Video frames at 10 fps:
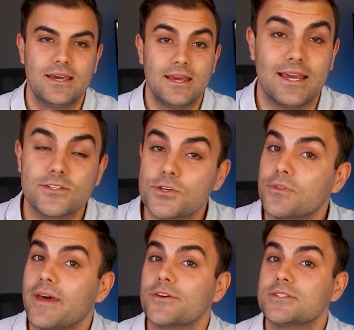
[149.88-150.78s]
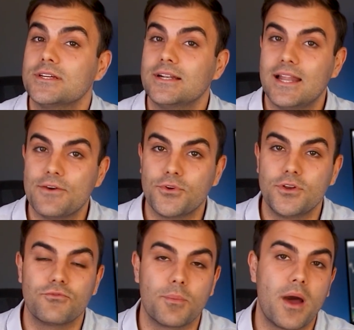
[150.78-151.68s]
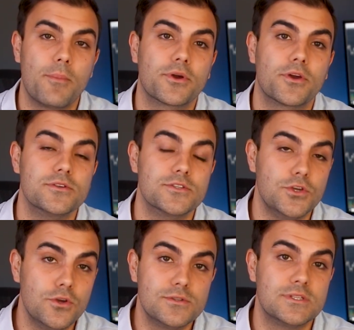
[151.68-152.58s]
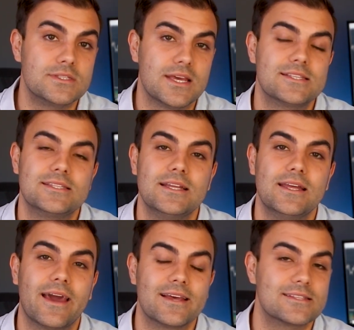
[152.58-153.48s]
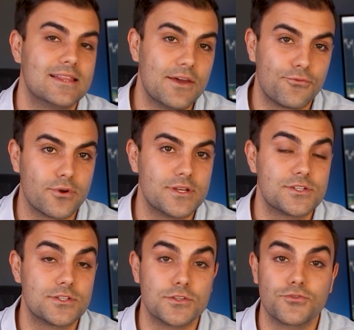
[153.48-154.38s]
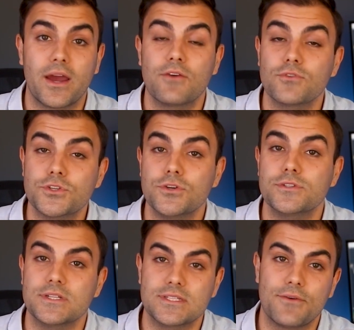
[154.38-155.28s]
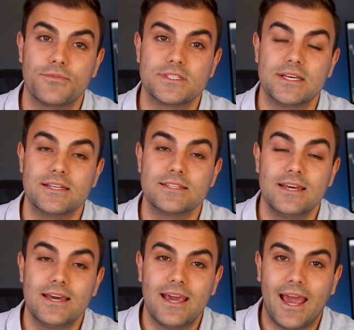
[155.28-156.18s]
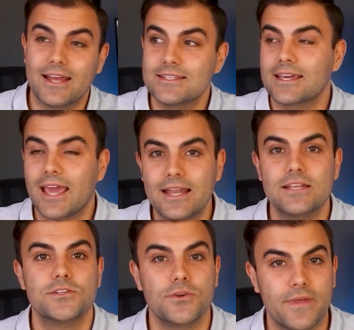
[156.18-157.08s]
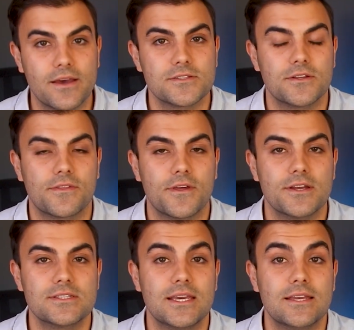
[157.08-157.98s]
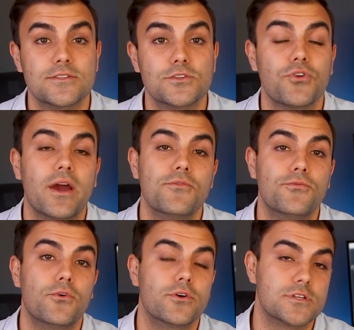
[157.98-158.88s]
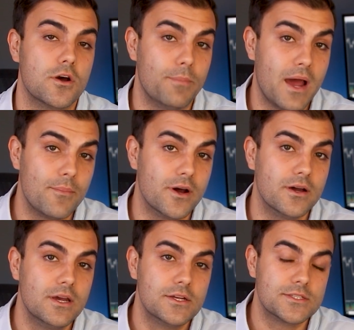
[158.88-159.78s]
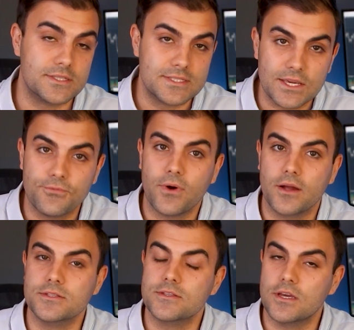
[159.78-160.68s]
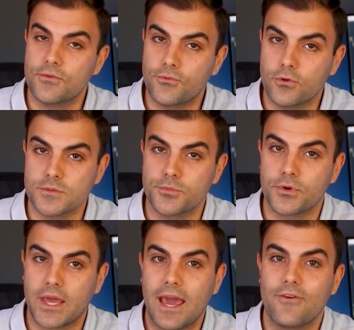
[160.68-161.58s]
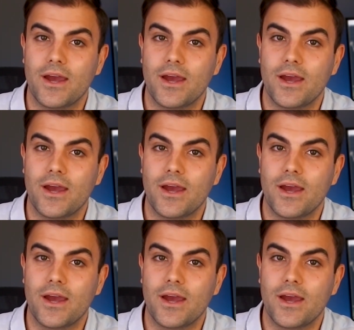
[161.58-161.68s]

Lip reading: In 2011, Republicans used the debt ceiling as leverage to try and reduce the deficit, and again in 2013 to try and force Obama to defund the Affordable Care